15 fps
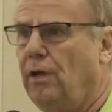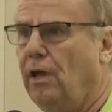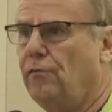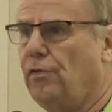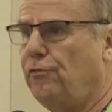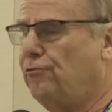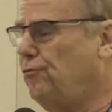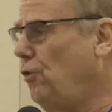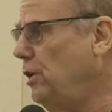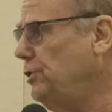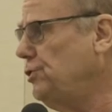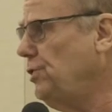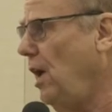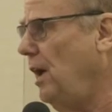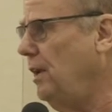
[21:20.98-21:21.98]
of the
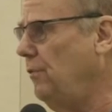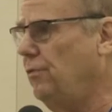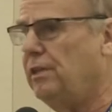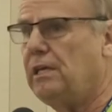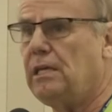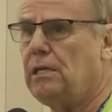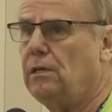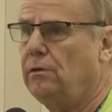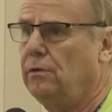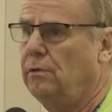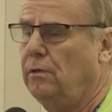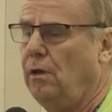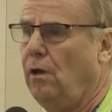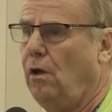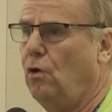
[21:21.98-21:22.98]
front side of the
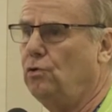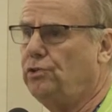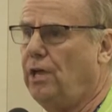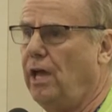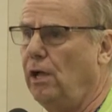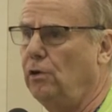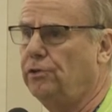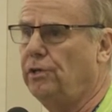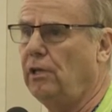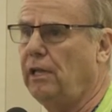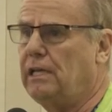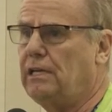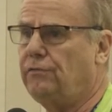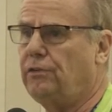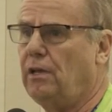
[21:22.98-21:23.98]
hotel to
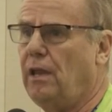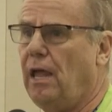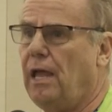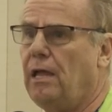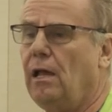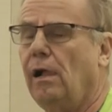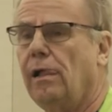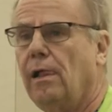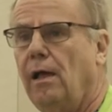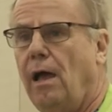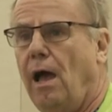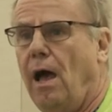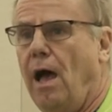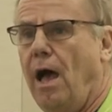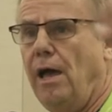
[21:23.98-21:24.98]
leave today
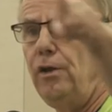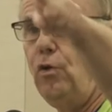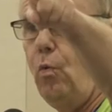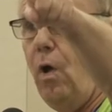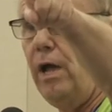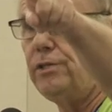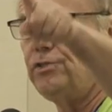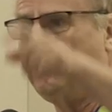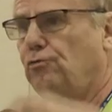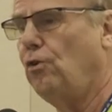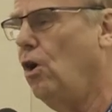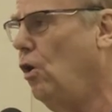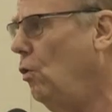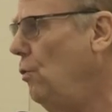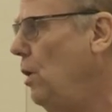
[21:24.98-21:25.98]
onto Watson
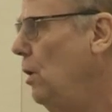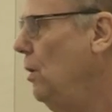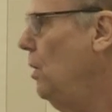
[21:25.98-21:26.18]
Road.